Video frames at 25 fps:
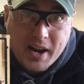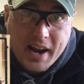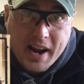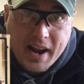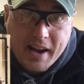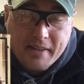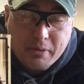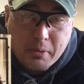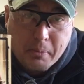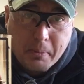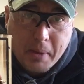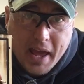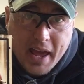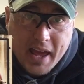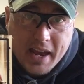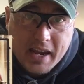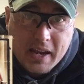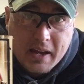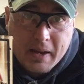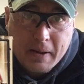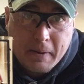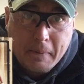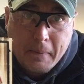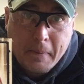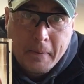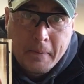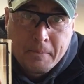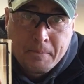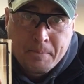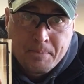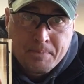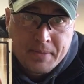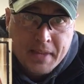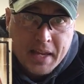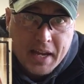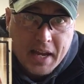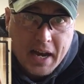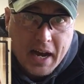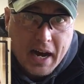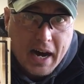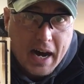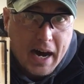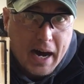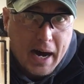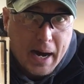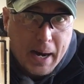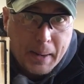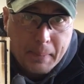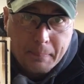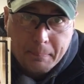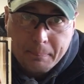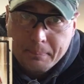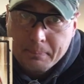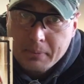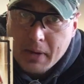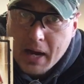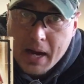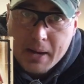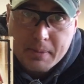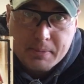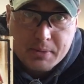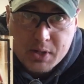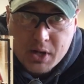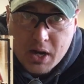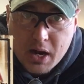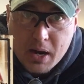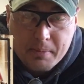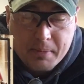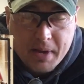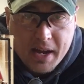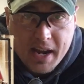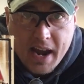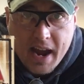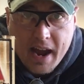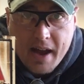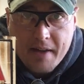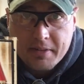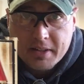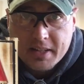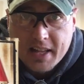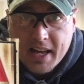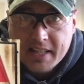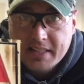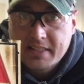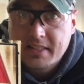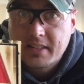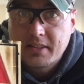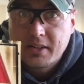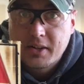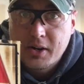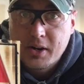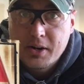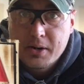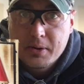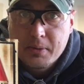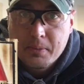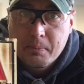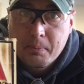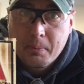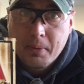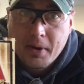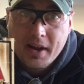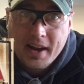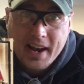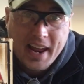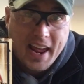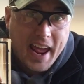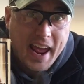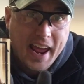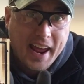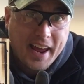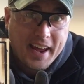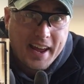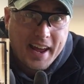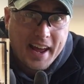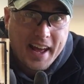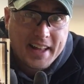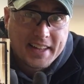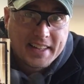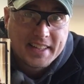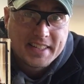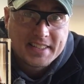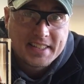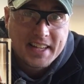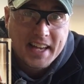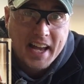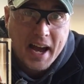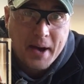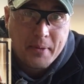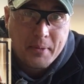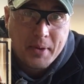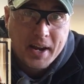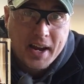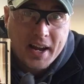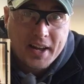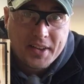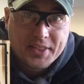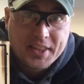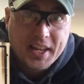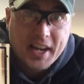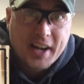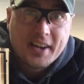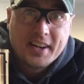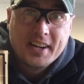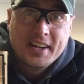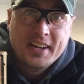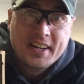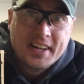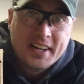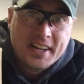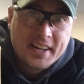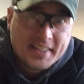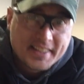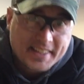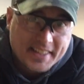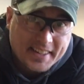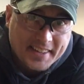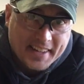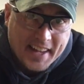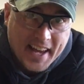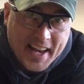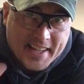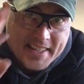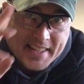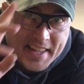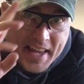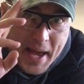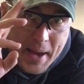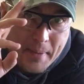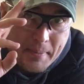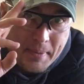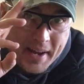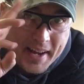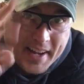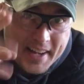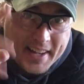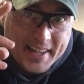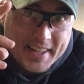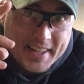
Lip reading: I ever made. I'm sure I'm gonna have a lot to learn, but hey, at least I got one out there. Till next time,